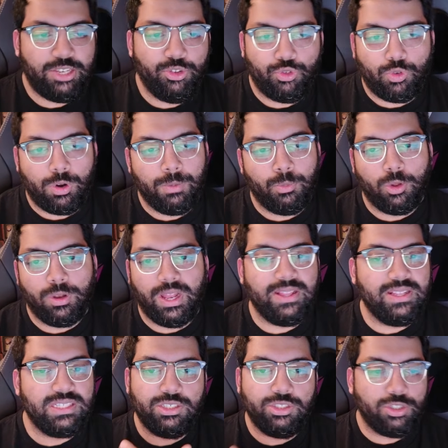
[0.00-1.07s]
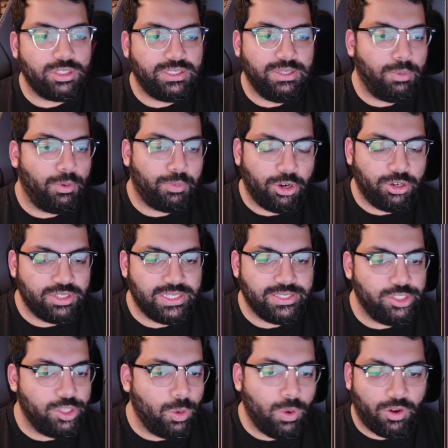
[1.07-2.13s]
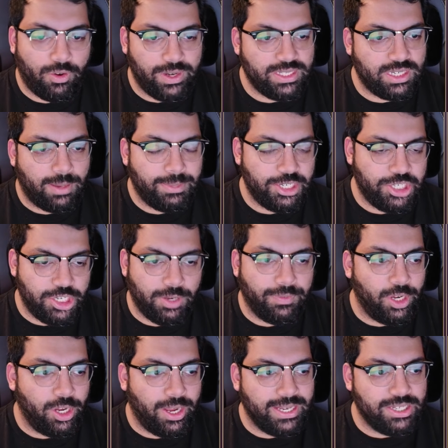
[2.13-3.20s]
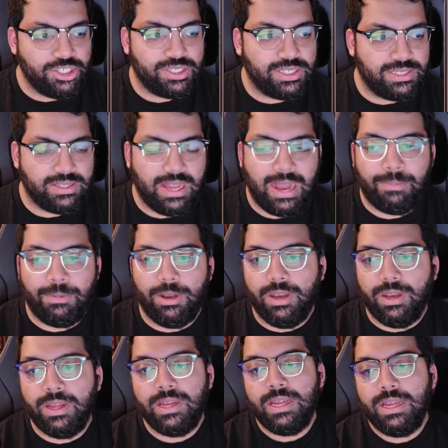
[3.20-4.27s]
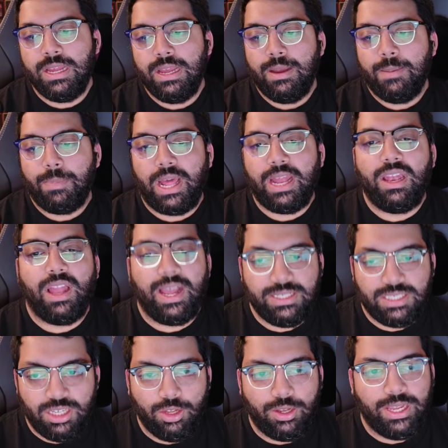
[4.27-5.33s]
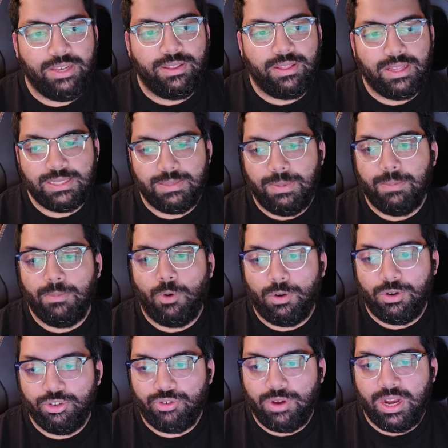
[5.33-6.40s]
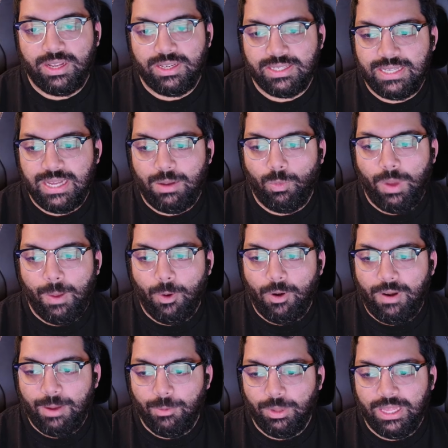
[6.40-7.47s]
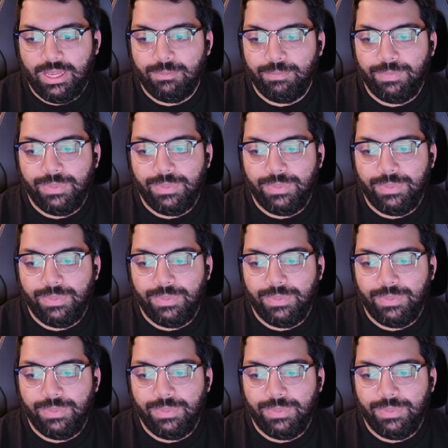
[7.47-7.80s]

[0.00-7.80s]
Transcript: to the drawing board. Like, this is not a simple process. No one creates an RPG overnight. It just doesn't happen. But I'd like to look into this a bit more and try and understand where we're at with it.